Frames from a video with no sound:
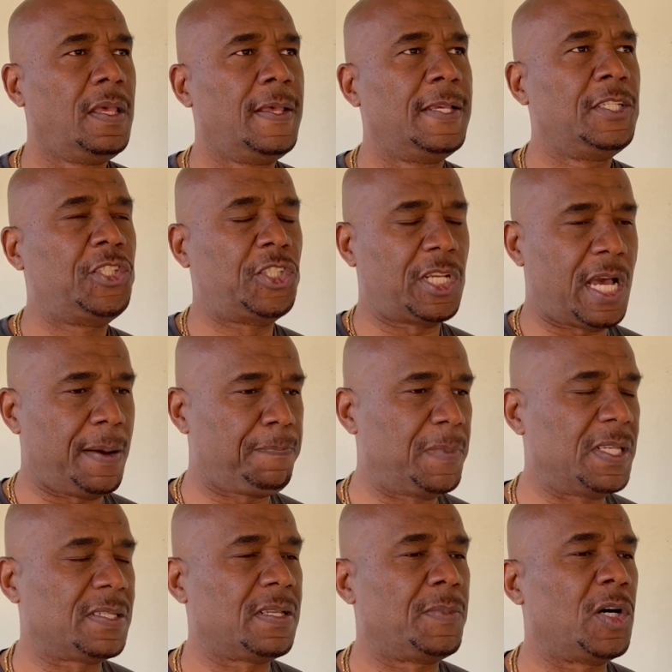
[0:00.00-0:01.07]

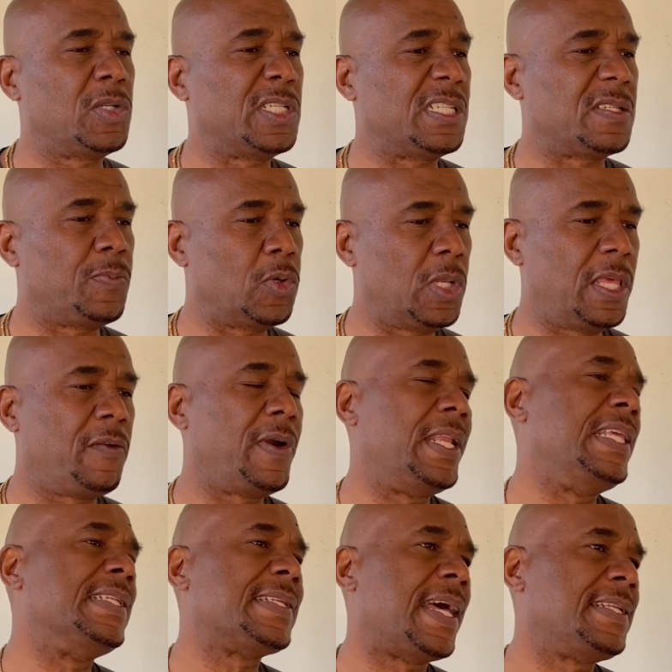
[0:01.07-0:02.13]
sharpness about his bowling and
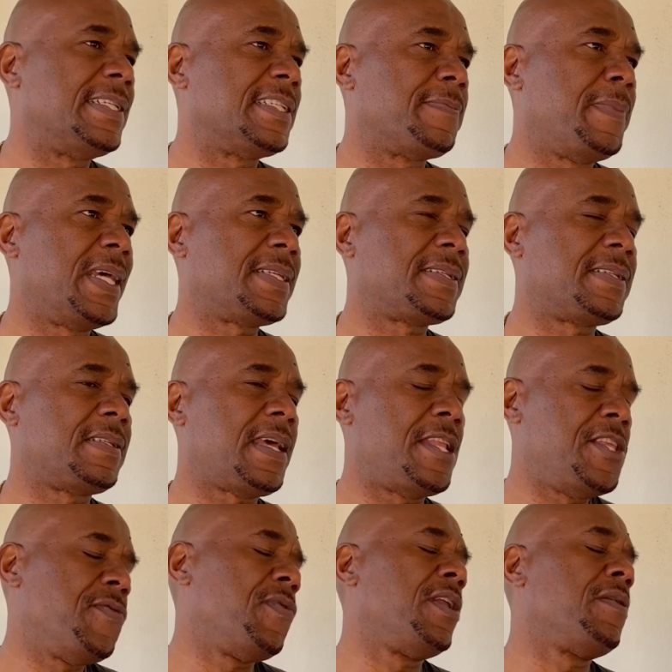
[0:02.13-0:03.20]
he's at his best, and
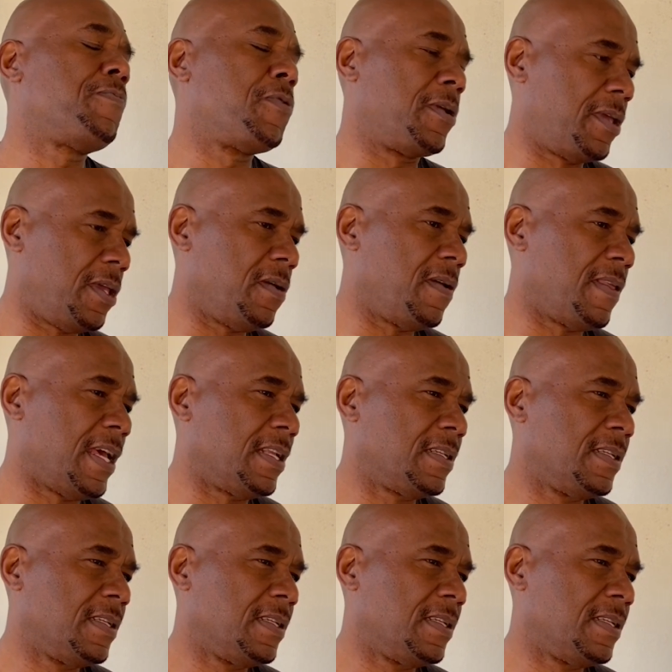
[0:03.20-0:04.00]
you want to procure them.